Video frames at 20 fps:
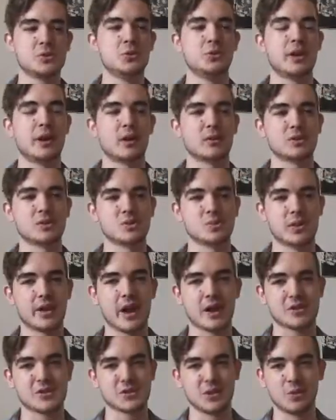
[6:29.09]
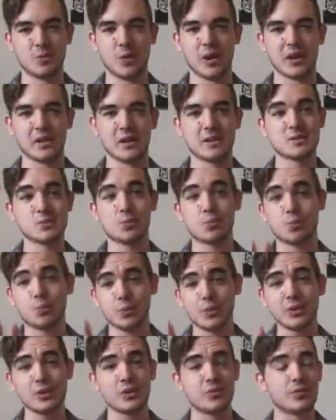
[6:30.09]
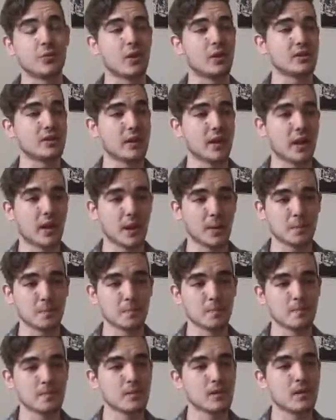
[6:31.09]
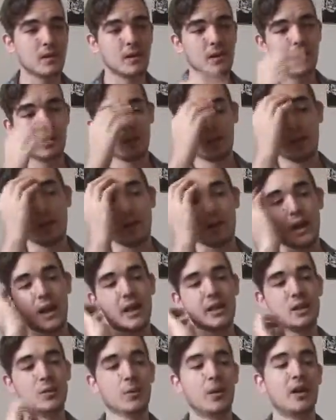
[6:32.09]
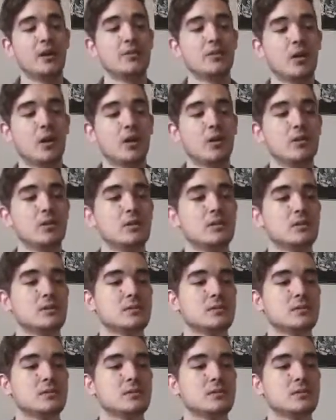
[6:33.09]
two characters would actually win. It's a really fun game. Anyway, though.